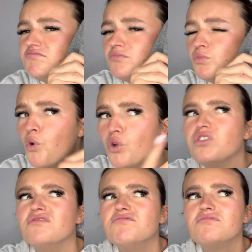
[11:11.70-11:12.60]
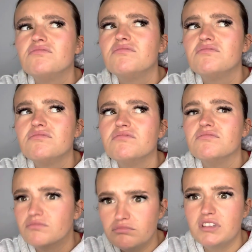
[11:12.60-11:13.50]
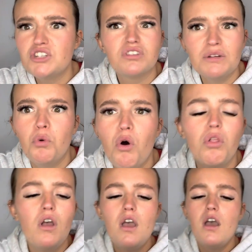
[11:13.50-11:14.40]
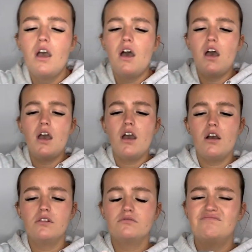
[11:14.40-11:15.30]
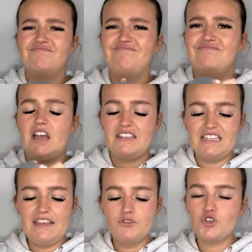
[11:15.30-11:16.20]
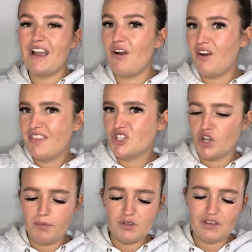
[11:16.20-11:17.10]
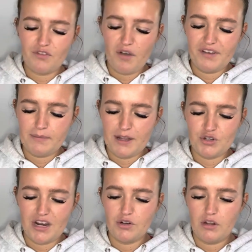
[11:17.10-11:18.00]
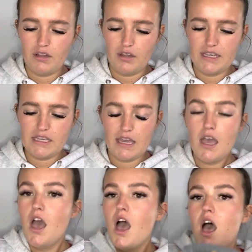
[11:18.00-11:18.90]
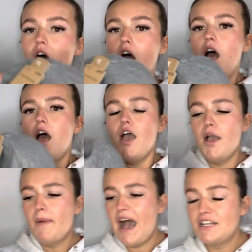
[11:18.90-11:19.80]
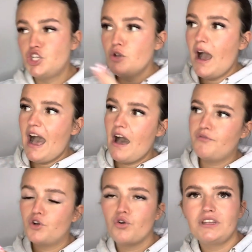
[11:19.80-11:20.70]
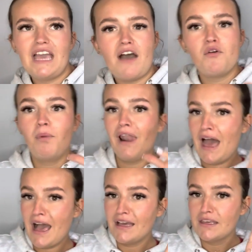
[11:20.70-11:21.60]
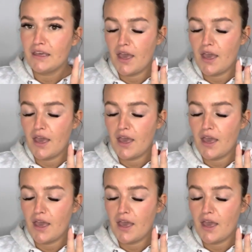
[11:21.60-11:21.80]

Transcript: wool. Literally wool. I didn't even try it on in the shop, though, so I've got to feel I might try it or not like it. I do have, currently have a black,